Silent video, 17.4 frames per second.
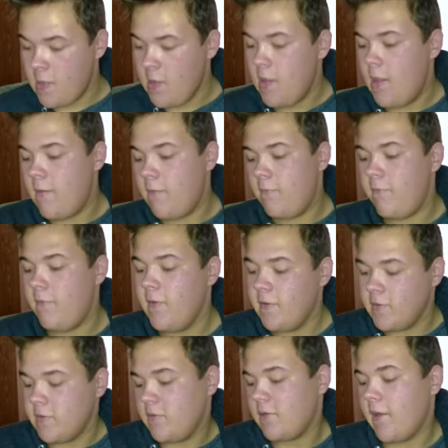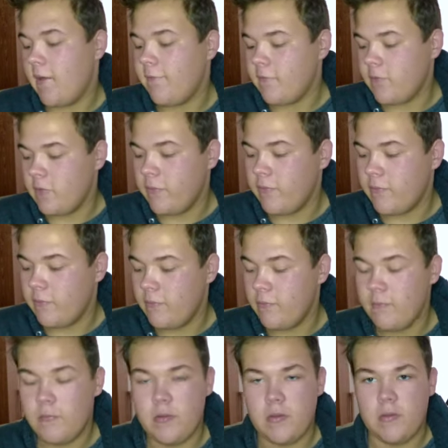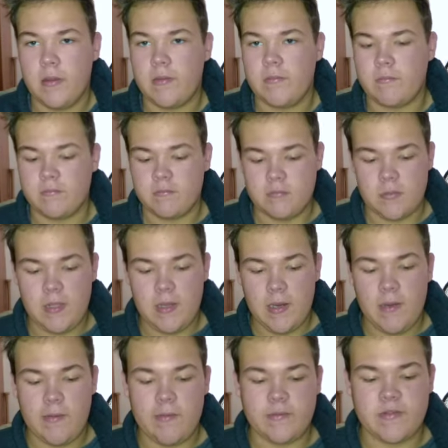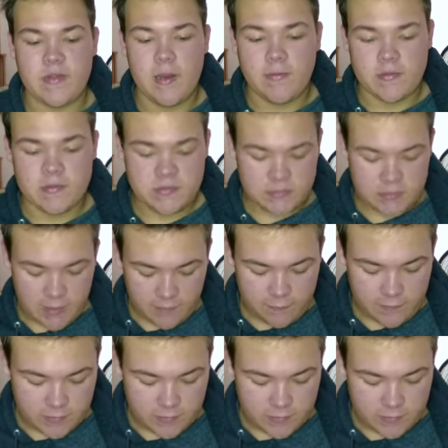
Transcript: it feels after you like get out of the shower and stuff.